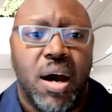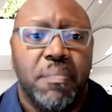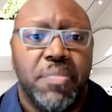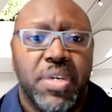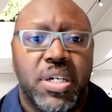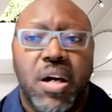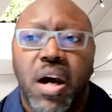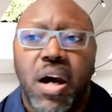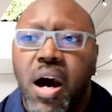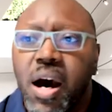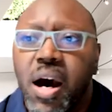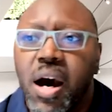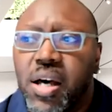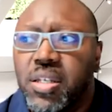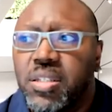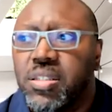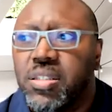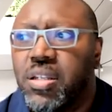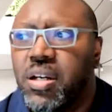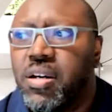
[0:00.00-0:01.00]

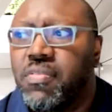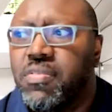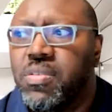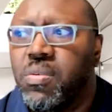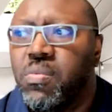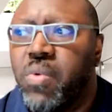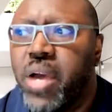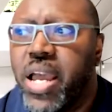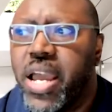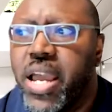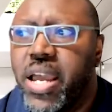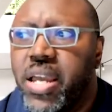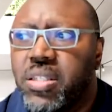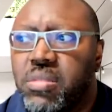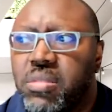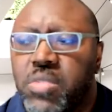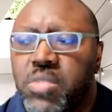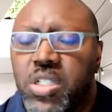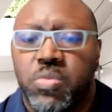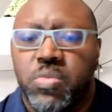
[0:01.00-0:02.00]
because of the ways
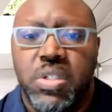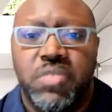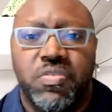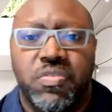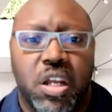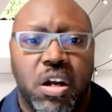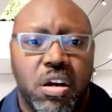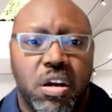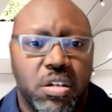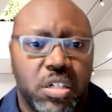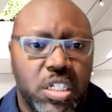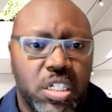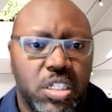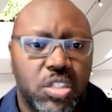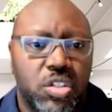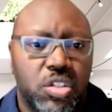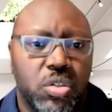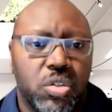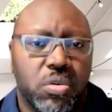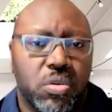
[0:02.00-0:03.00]
in which we've learned
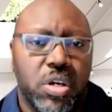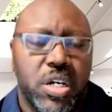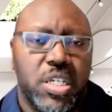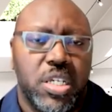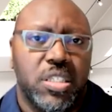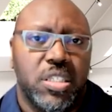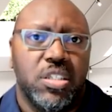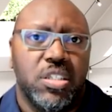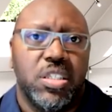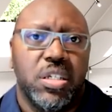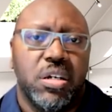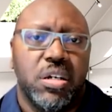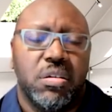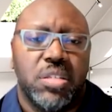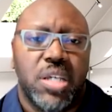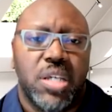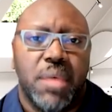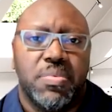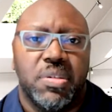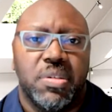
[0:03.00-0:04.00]
these stories and
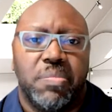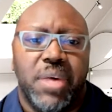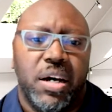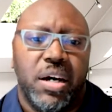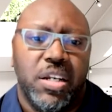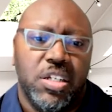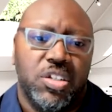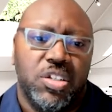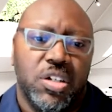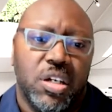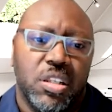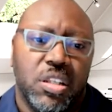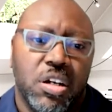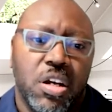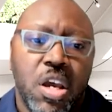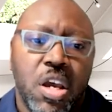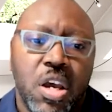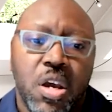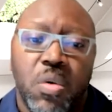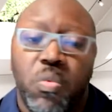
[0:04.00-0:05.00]
stereotypes about each
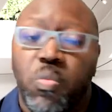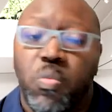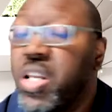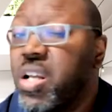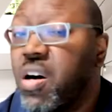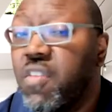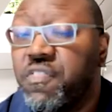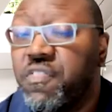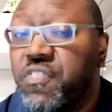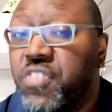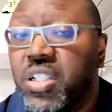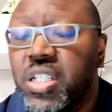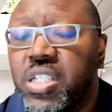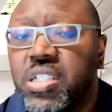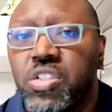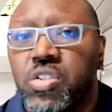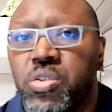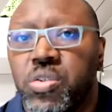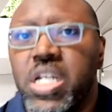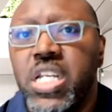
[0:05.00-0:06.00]
other, we don't
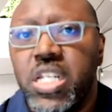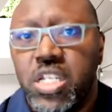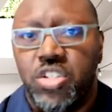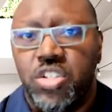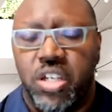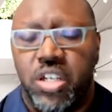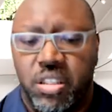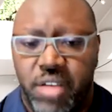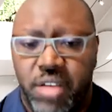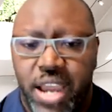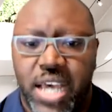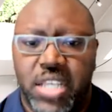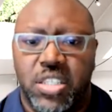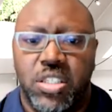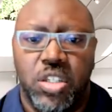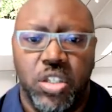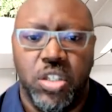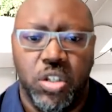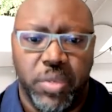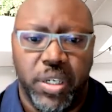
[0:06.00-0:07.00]
fully treat each other
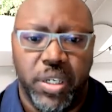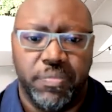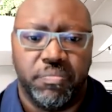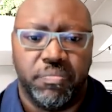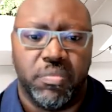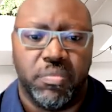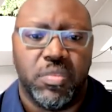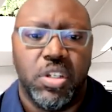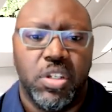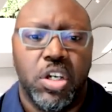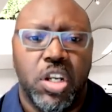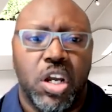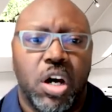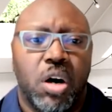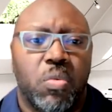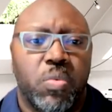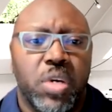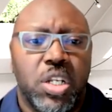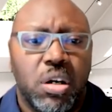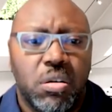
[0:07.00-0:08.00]
as human.
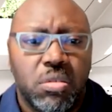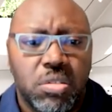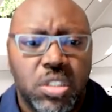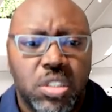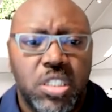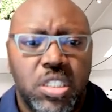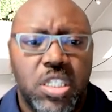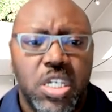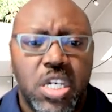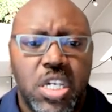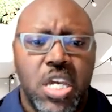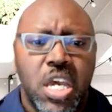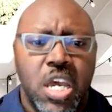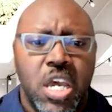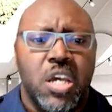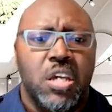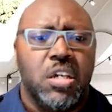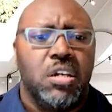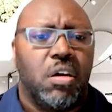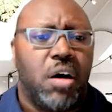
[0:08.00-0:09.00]
We don't see,
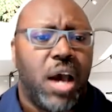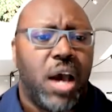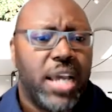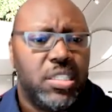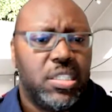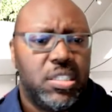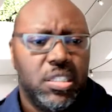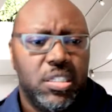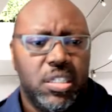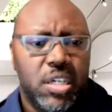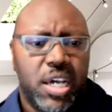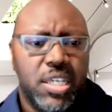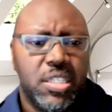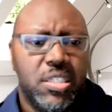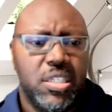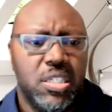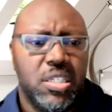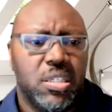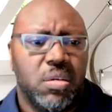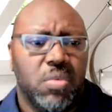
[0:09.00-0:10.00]
I
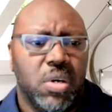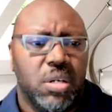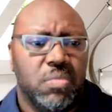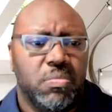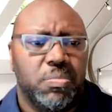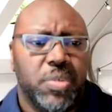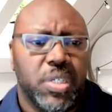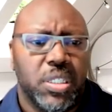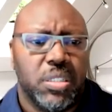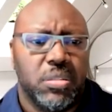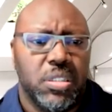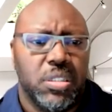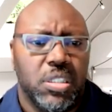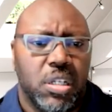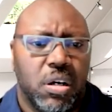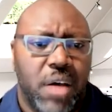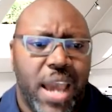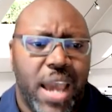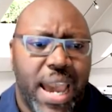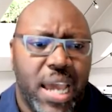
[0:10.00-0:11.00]
see someone put,
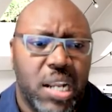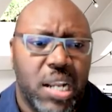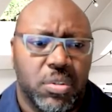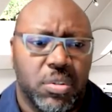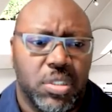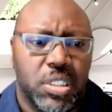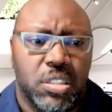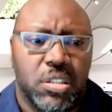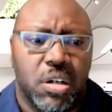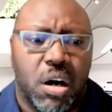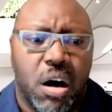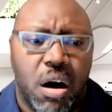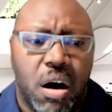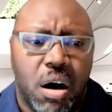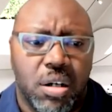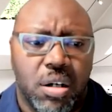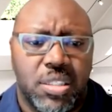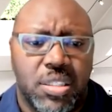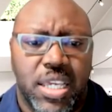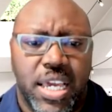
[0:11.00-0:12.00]
animals and
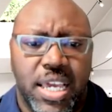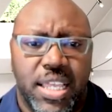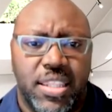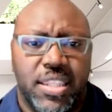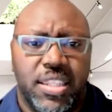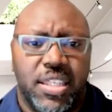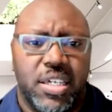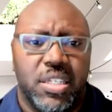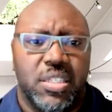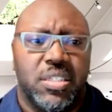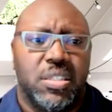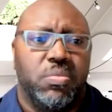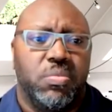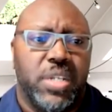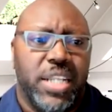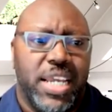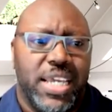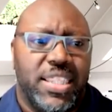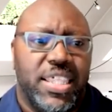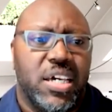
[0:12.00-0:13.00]
dogs in this
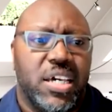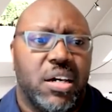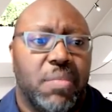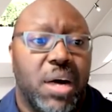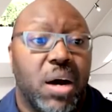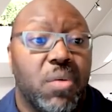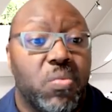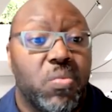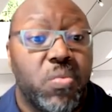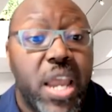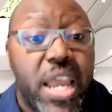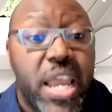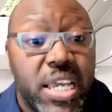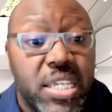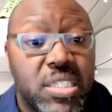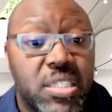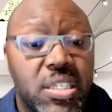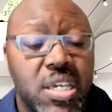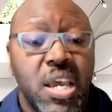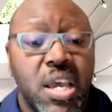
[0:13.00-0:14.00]
when they think about
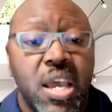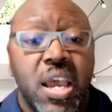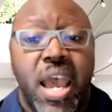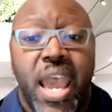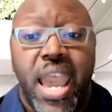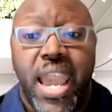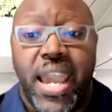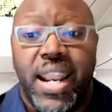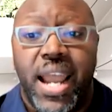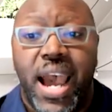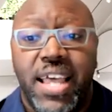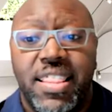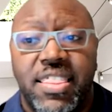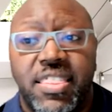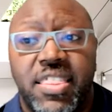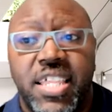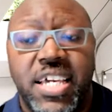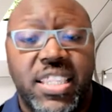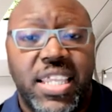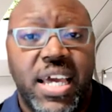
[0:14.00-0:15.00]
race. And I
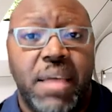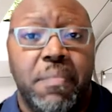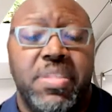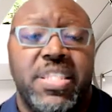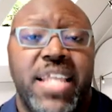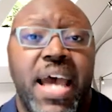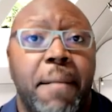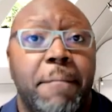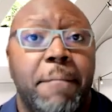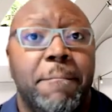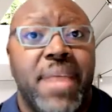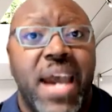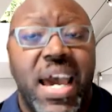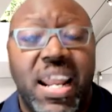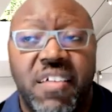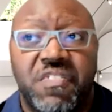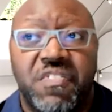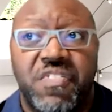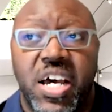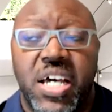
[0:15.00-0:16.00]
think that
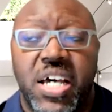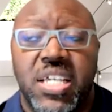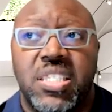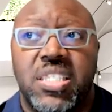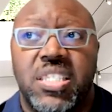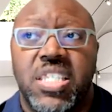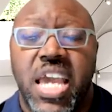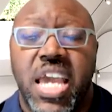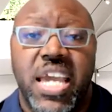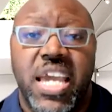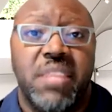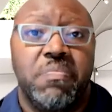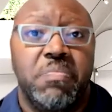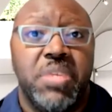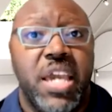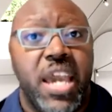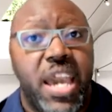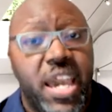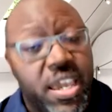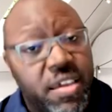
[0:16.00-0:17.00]
manifests in
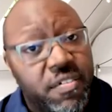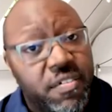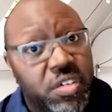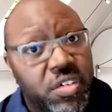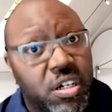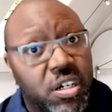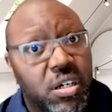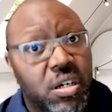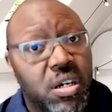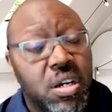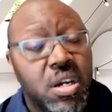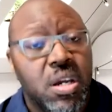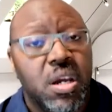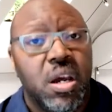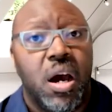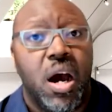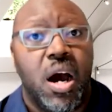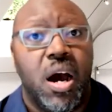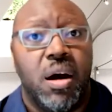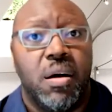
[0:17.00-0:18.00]
behavior
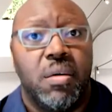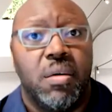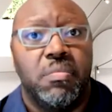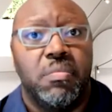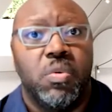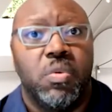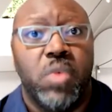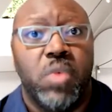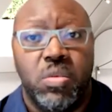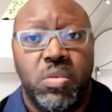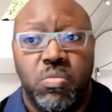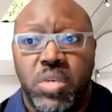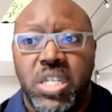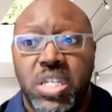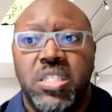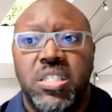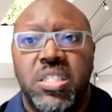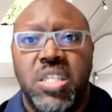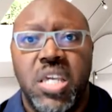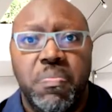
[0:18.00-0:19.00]
when
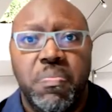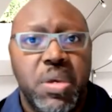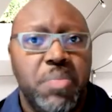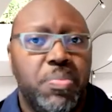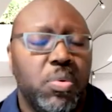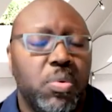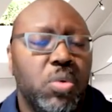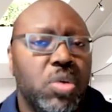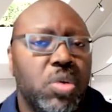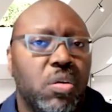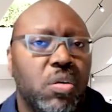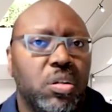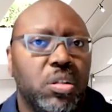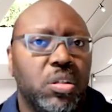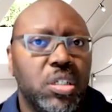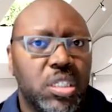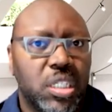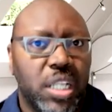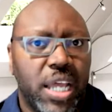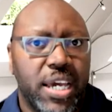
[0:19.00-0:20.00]
we see people who don't
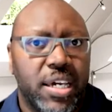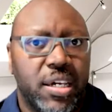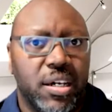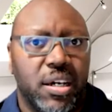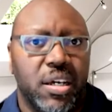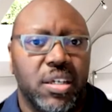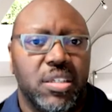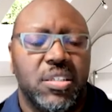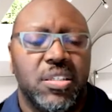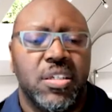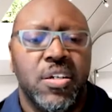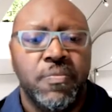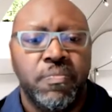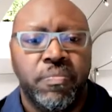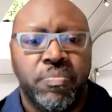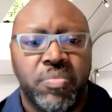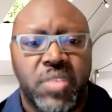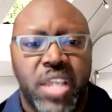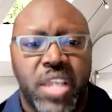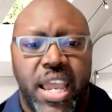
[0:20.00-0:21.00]
look like us.
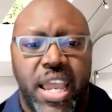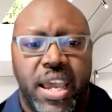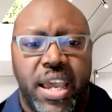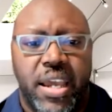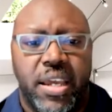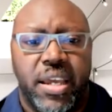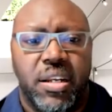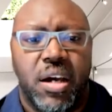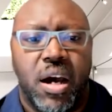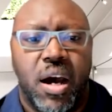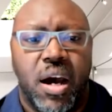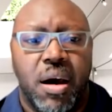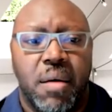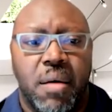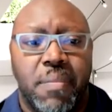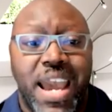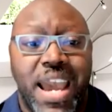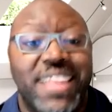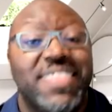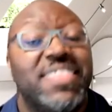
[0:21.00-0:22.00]
And
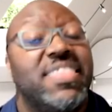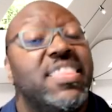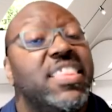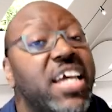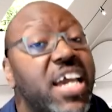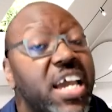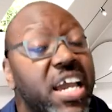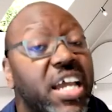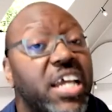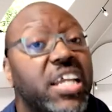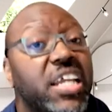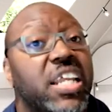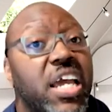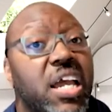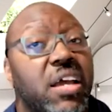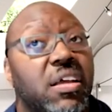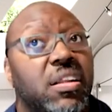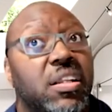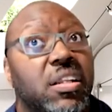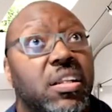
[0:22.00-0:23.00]
then
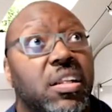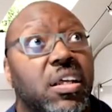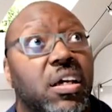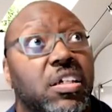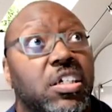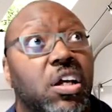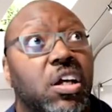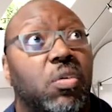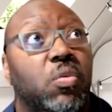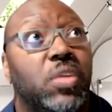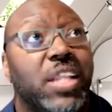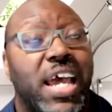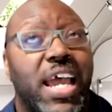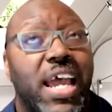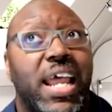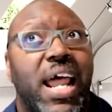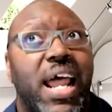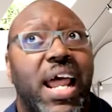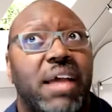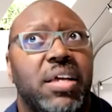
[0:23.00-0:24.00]
it,
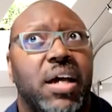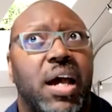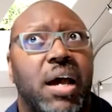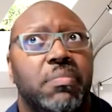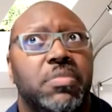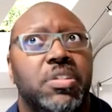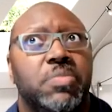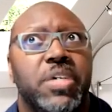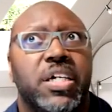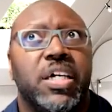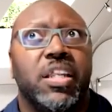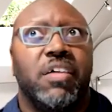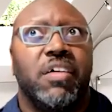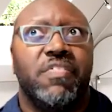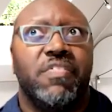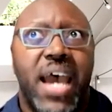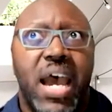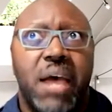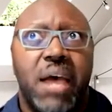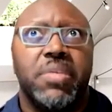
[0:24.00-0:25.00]
and I'm speaking
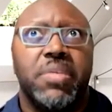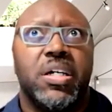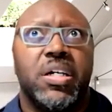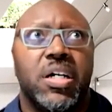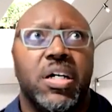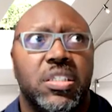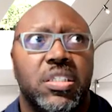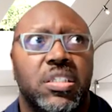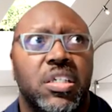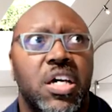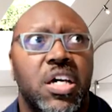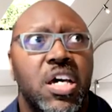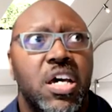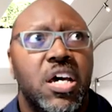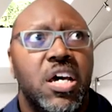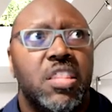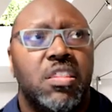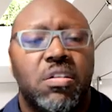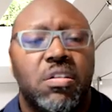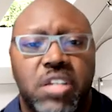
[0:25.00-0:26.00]
of that because
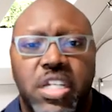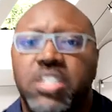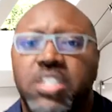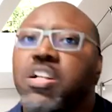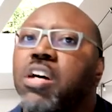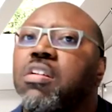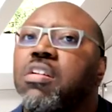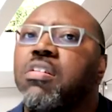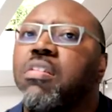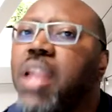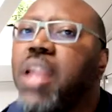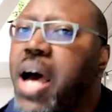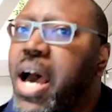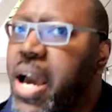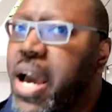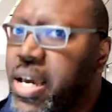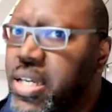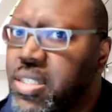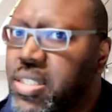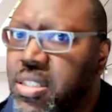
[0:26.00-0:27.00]
those are
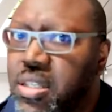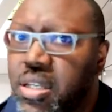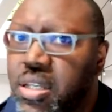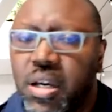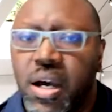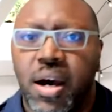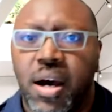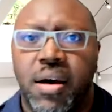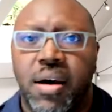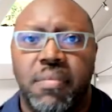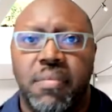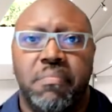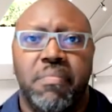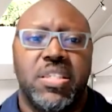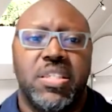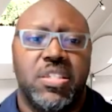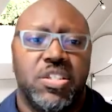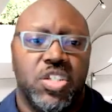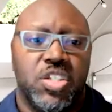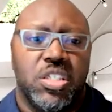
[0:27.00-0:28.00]
internalized
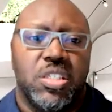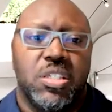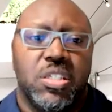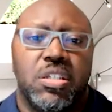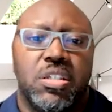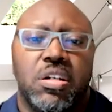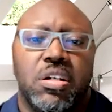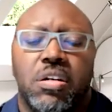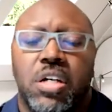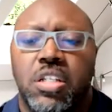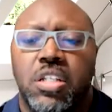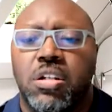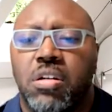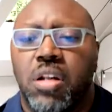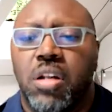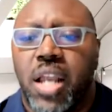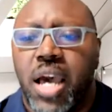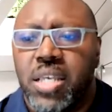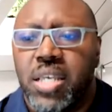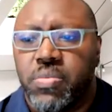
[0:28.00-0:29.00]
messages,
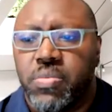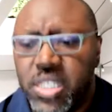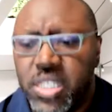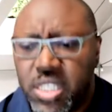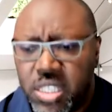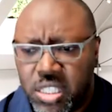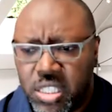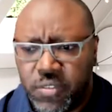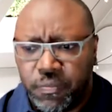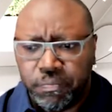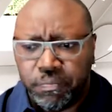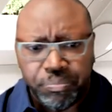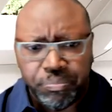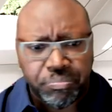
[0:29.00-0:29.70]
internalized racism.